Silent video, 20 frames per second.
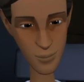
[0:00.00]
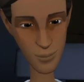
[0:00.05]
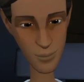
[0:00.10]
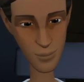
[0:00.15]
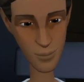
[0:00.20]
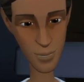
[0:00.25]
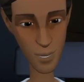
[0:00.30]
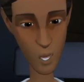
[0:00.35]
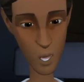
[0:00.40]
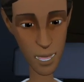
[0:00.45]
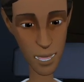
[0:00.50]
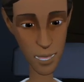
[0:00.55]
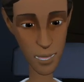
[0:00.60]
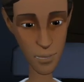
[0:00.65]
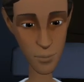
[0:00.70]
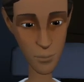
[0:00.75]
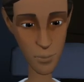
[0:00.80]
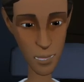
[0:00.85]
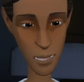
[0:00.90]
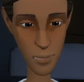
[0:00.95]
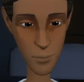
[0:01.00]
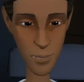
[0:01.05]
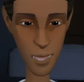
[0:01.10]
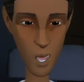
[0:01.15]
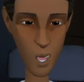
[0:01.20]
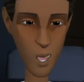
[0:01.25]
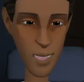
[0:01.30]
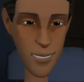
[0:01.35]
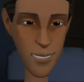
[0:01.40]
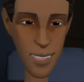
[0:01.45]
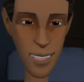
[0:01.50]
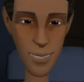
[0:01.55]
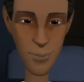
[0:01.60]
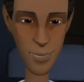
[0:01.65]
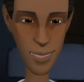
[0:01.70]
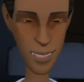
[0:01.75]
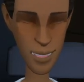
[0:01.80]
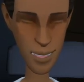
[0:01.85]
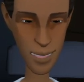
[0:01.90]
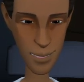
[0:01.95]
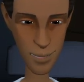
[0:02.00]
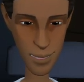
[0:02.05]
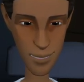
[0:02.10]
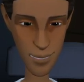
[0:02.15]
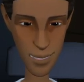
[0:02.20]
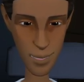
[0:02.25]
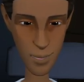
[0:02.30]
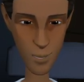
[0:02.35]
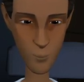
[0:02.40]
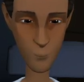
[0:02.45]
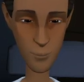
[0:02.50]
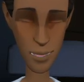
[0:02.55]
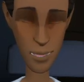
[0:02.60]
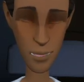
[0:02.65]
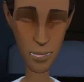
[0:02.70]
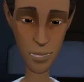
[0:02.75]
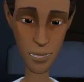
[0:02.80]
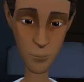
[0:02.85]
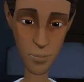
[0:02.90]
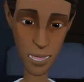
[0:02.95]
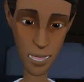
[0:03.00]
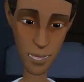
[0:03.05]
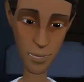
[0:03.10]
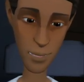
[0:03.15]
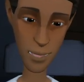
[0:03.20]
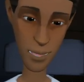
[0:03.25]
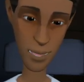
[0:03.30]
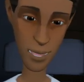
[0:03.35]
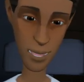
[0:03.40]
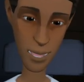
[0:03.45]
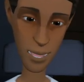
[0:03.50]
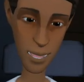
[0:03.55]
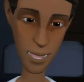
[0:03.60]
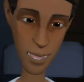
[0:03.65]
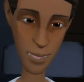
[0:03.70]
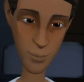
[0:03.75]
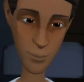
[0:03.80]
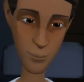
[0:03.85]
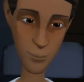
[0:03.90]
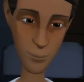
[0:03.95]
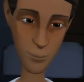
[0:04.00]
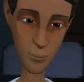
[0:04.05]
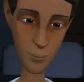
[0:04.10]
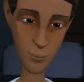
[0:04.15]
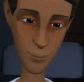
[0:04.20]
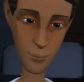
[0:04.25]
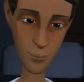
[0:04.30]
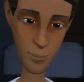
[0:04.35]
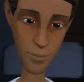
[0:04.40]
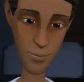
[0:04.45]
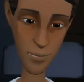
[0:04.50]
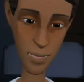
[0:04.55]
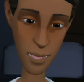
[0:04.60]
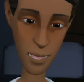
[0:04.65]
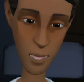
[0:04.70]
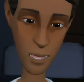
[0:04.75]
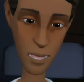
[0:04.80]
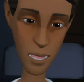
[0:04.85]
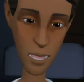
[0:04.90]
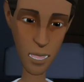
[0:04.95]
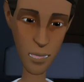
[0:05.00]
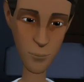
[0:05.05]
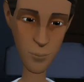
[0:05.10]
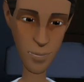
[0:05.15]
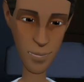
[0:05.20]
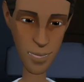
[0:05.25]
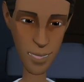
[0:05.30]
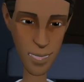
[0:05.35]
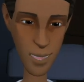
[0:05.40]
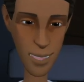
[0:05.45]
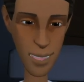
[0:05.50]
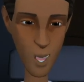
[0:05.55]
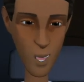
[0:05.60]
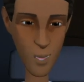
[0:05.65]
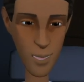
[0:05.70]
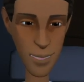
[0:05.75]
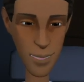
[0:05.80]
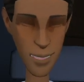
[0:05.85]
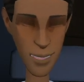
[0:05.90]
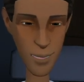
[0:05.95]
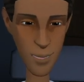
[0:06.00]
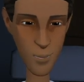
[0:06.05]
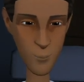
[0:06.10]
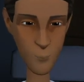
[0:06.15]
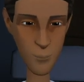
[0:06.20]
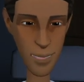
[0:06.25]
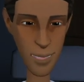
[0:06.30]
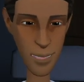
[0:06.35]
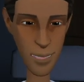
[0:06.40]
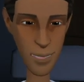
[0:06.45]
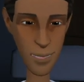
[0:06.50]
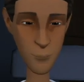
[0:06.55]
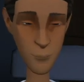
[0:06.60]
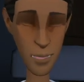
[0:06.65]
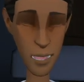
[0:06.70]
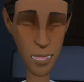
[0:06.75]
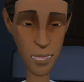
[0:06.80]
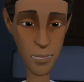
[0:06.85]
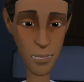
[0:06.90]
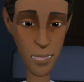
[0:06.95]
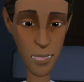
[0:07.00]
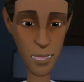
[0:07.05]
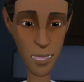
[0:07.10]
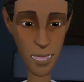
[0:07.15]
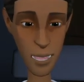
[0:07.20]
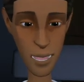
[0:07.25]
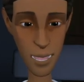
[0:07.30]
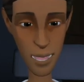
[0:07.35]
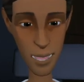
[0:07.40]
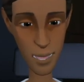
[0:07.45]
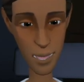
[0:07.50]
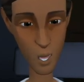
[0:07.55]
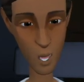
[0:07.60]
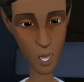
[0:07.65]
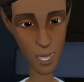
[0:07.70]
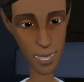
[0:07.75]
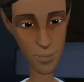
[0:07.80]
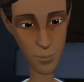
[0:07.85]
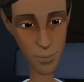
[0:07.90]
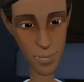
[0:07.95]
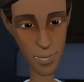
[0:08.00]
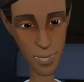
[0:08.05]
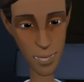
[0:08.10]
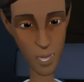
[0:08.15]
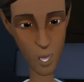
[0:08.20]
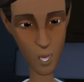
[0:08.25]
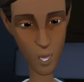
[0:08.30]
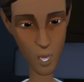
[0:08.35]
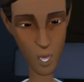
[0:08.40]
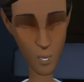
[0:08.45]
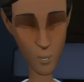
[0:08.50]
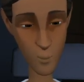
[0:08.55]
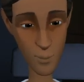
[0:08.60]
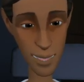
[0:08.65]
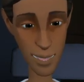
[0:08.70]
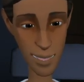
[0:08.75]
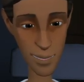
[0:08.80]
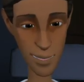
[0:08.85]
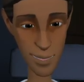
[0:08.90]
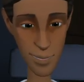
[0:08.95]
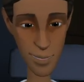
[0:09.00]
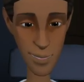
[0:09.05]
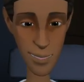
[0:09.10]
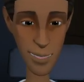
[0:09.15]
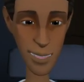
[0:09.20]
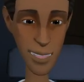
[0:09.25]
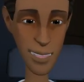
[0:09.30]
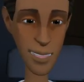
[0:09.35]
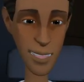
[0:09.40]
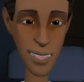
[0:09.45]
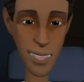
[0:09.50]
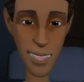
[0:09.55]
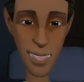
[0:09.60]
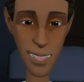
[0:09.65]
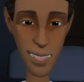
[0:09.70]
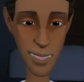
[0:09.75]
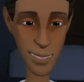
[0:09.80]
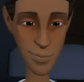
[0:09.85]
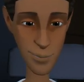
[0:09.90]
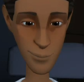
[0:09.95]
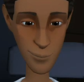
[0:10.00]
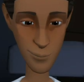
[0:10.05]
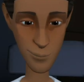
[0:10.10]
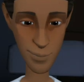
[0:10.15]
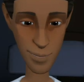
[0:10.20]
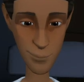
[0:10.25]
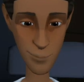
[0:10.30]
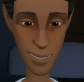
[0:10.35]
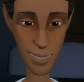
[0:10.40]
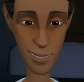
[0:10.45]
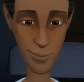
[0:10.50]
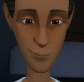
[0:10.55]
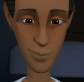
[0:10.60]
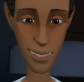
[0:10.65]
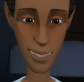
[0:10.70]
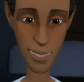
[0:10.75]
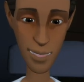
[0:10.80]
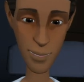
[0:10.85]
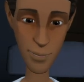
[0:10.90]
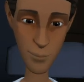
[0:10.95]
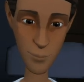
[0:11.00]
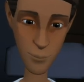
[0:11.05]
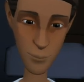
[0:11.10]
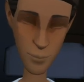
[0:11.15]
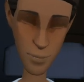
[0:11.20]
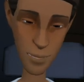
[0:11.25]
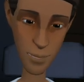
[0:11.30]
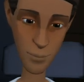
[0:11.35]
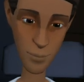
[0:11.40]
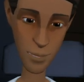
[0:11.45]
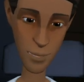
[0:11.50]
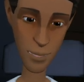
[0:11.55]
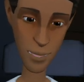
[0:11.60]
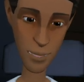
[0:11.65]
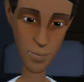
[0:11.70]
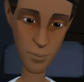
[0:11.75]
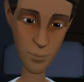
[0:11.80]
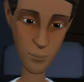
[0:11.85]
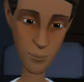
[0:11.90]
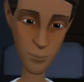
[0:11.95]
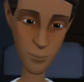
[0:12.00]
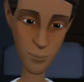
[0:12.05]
Now we can see about the fundamentals of role-based administration. Configuration Manager uses role-based administration to help secure objects like collections, deployments, and sites.